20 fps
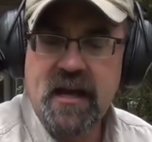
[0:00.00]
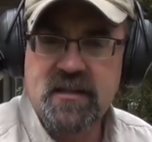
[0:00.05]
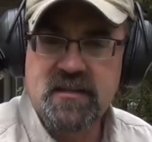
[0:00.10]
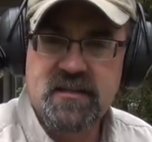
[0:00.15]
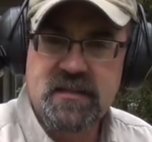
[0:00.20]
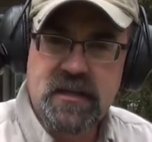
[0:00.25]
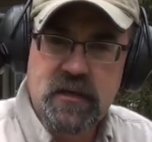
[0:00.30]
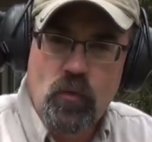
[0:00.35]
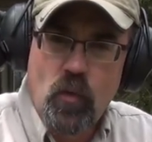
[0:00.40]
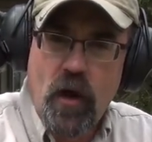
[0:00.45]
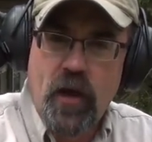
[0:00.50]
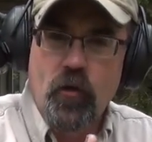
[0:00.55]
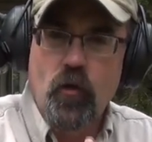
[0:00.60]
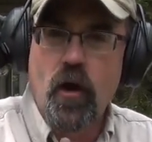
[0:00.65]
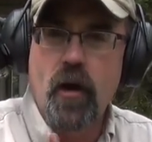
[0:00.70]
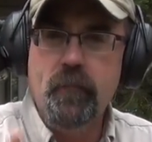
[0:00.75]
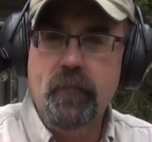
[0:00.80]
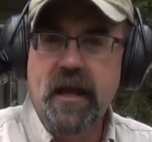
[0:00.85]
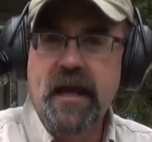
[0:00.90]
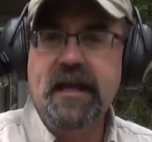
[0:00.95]
and see whether
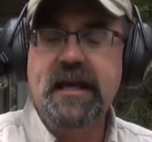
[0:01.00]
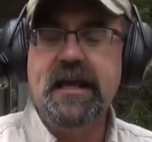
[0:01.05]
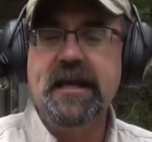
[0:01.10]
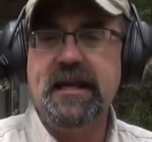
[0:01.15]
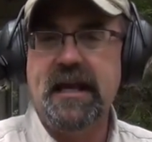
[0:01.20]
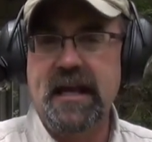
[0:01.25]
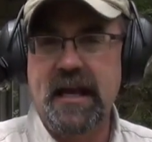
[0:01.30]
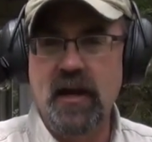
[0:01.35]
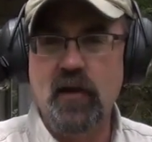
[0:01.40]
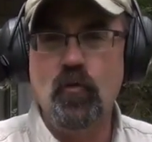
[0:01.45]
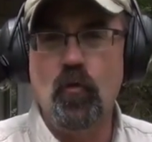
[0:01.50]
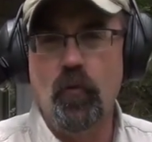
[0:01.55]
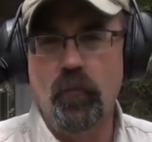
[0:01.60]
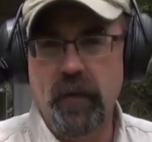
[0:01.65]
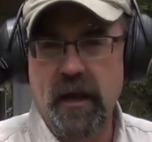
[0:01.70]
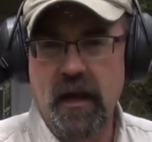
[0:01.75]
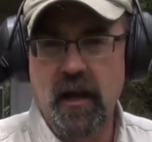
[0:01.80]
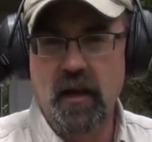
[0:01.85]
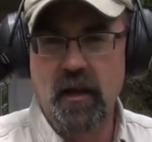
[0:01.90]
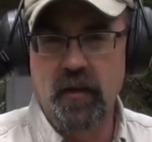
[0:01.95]
I'm making
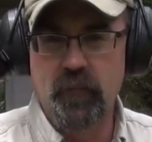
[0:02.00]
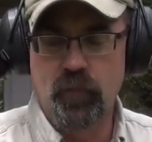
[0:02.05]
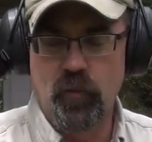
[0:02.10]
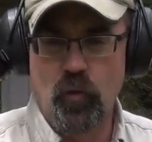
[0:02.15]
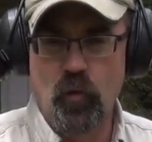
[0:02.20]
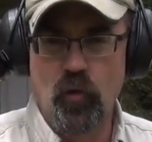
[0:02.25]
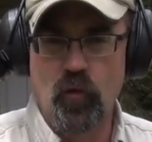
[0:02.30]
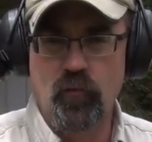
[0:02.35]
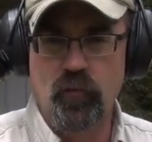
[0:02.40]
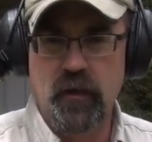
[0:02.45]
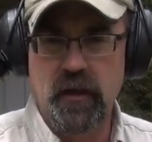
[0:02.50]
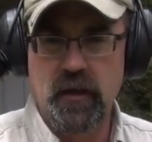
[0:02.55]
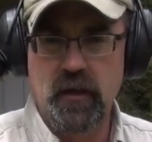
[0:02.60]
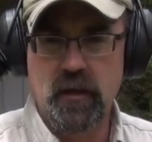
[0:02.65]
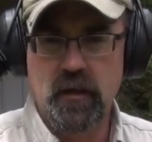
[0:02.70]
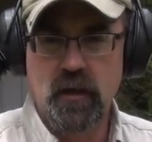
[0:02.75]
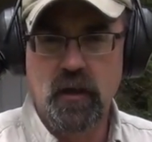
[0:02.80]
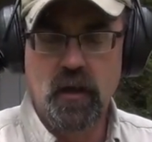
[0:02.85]
incremental improvement.